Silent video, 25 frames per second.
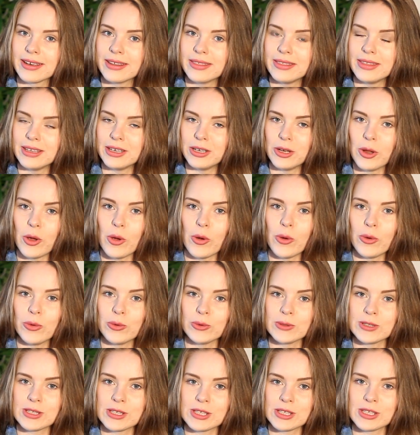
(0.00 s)
the
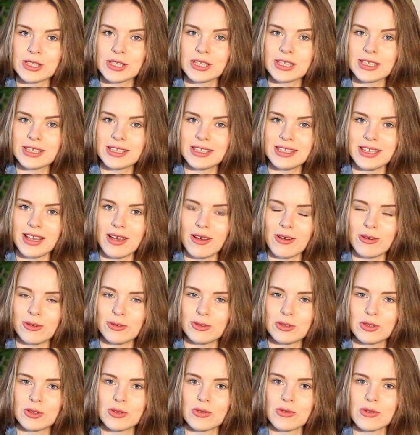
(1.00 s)
notes
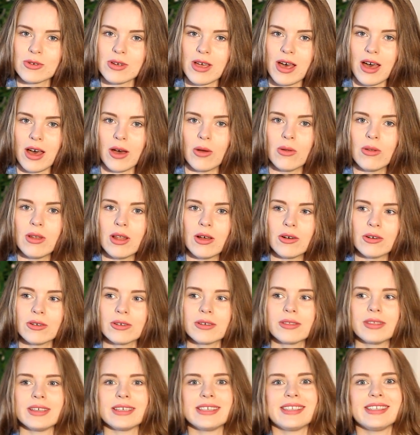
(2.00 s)
sound, or how
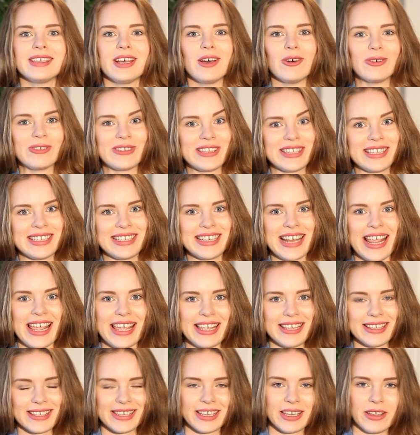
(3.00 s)
long the sound
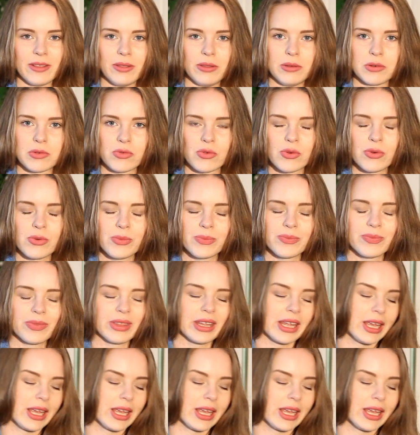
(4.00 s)
stays in the room.